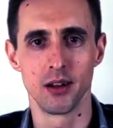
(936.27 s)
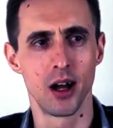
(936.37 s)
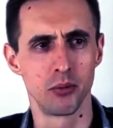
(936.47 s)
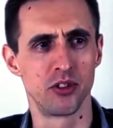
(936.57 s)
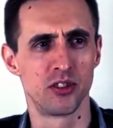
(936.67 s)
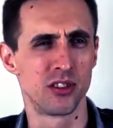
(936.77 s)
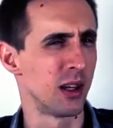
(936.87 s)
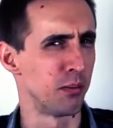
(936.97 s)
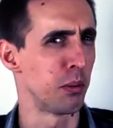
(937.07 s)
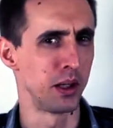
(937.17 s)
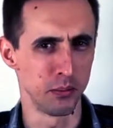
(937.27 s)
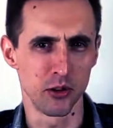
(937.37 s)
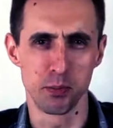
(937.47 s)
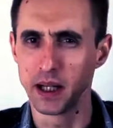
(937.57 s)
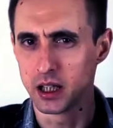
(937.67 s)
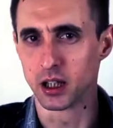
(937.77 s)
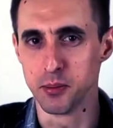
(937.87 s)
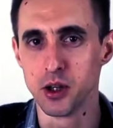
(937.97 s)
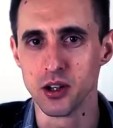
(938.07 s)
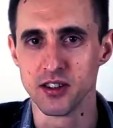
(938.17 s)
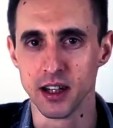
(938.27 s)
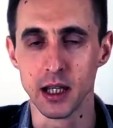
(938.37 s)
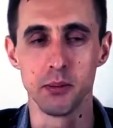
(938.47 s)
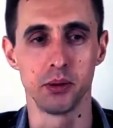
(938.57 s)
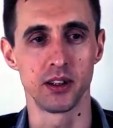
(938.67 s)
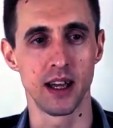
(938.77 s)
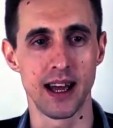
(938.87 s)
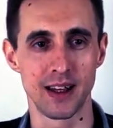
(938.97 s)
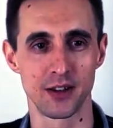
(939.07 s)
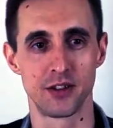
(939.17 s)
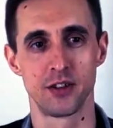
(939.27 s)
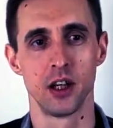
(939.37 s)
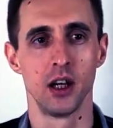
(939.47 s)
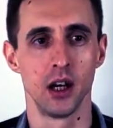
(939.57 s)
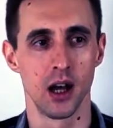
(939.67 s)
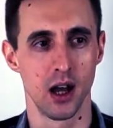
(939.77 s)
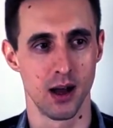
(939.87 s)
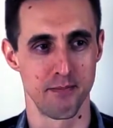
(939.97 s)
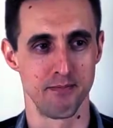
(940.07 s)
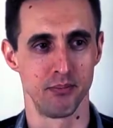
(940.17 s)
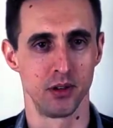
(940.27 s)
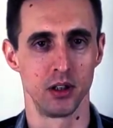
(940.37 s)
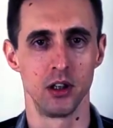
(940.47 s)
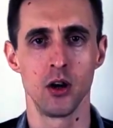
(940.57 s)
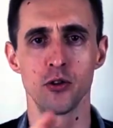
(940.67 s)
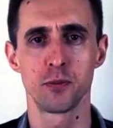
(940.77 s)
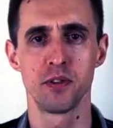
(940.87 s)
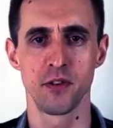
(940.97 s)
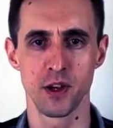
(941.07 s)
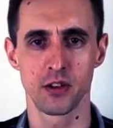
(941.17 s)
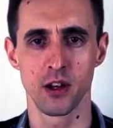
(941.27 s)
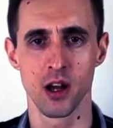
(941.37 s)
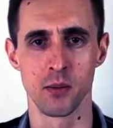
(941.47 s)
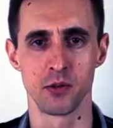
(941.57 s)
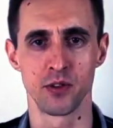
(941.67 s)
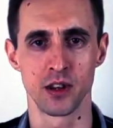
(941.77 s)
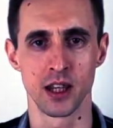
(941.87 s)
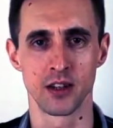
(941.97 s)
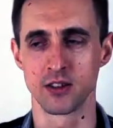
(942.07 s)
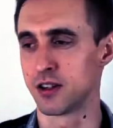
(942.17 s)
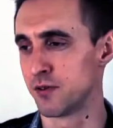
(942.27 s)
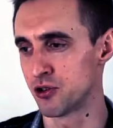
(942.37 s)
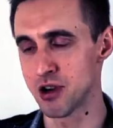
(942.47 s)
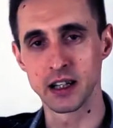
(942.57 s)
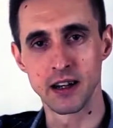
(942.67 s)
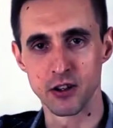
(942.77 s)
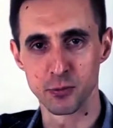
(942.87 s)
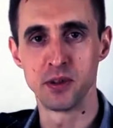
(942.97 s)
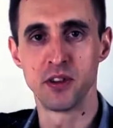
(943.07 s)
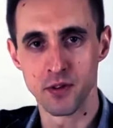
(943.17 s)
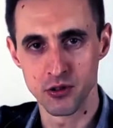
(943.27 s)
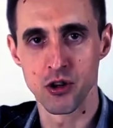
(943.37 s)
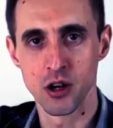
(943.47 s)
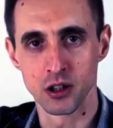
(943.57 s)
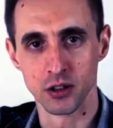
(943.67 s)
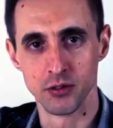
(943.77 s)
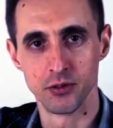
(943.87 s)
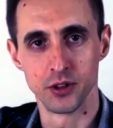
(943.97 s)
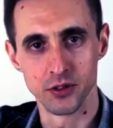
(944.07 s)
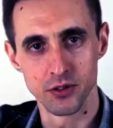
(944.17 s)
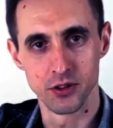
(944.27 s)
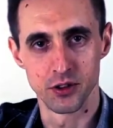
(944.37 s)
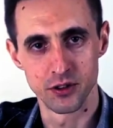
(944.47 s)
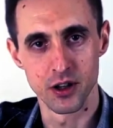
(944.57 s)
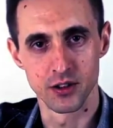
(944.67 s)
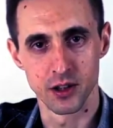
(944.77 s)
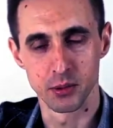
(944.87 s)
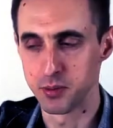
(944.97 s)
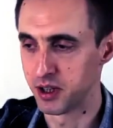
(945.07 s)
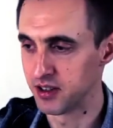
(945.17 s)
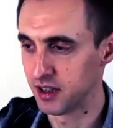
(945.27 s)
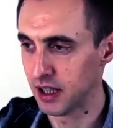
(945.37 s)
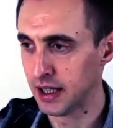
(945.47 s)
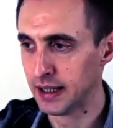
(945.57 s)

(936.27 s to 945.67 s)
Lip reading: would say probably a much bigger community, but has no specific terms for things that have attracted a specific jargon for the startup community.